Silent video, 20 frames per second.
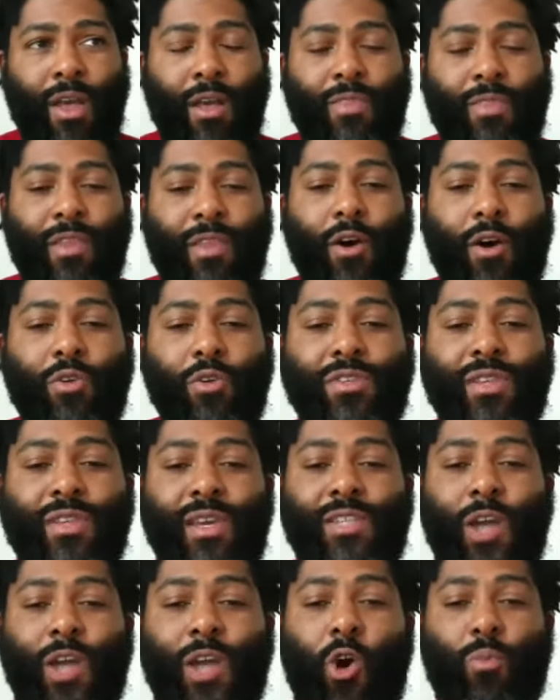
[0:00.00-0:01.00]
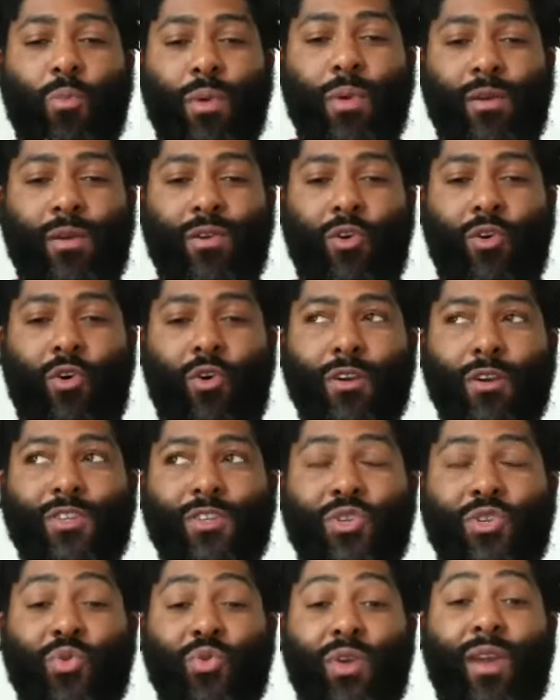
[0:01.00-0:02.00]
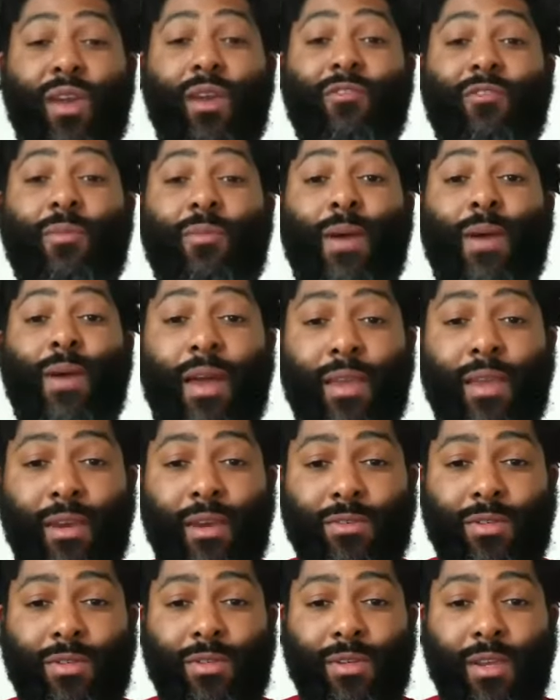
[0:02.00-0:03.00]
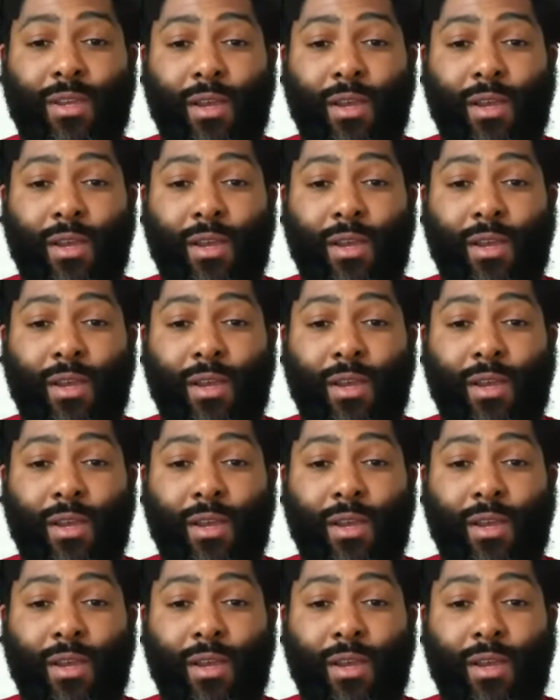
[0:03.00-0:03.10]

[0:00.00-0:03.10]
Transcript: Those things open doors to everybody else,